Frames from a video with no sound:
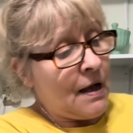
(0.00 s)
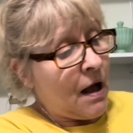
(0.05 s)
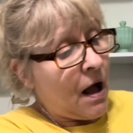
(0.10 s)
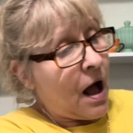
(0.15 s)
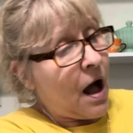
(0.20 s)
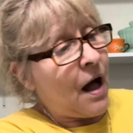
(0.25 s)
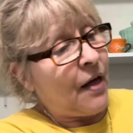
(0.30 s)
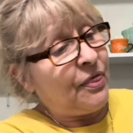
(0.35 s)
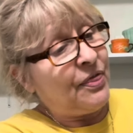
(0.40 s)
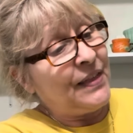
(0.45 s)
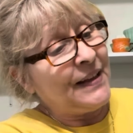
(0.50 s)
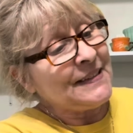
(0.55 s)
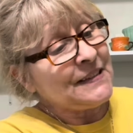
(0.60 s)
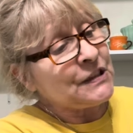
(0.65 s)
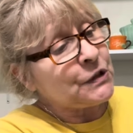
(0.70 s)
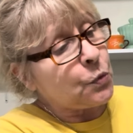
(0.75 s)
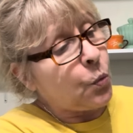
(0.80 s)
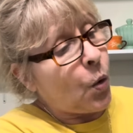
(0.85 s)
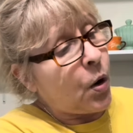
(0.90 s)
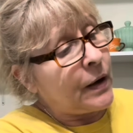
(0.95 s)
Uh,
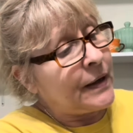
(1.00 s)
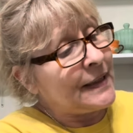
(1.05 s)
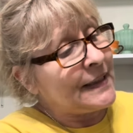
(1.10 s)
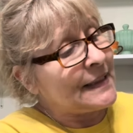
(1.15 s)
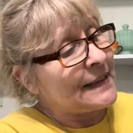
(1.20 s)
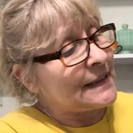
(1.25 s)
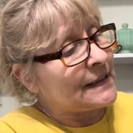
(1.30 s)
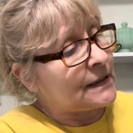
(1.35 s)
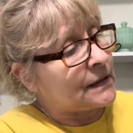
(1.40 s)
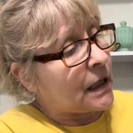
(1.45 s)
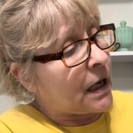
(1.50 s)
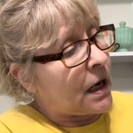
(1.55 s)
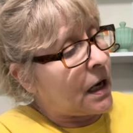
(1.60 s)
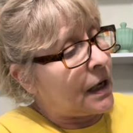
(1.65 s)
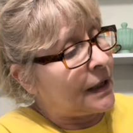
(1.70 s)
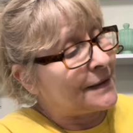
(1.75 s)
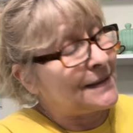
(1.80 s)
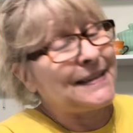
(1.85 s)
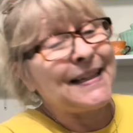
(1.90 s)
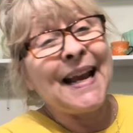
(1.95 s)
this one is
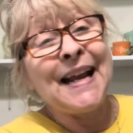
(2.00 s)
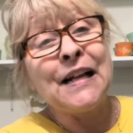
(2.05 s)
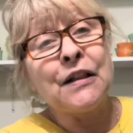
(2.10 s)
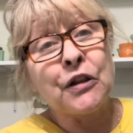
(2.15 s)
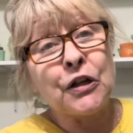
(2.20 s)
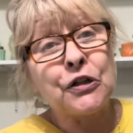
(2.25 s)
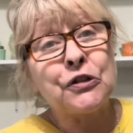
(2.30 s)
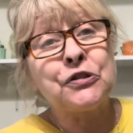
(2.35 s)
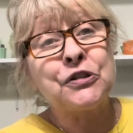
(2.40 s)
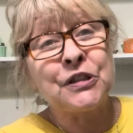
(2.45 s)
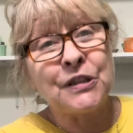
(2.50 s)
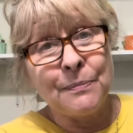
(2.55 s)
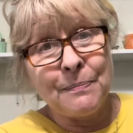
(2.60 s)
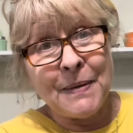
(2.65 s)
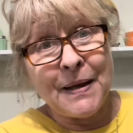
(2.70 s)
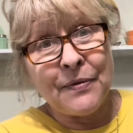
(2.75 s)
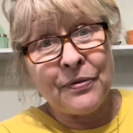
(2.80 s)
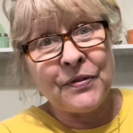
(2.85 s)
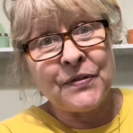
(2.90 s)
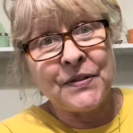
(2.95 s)
uh, Taylor
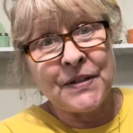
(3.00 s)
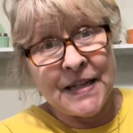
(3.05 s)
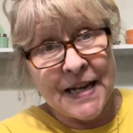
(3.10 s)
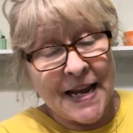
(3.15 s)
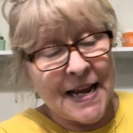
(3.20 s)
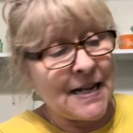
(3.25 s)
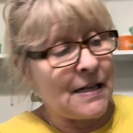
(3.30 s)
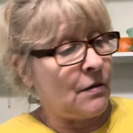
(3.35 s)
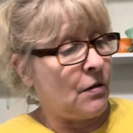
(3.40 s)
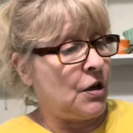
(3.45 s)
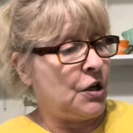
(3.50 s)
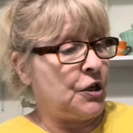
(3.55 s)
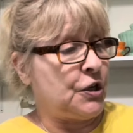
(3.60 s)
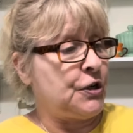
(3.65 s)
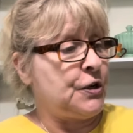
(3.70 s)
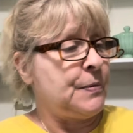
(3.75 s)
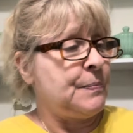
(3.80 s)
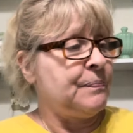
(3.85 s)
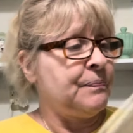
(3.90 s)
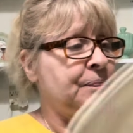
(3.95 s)
Smith Taylor.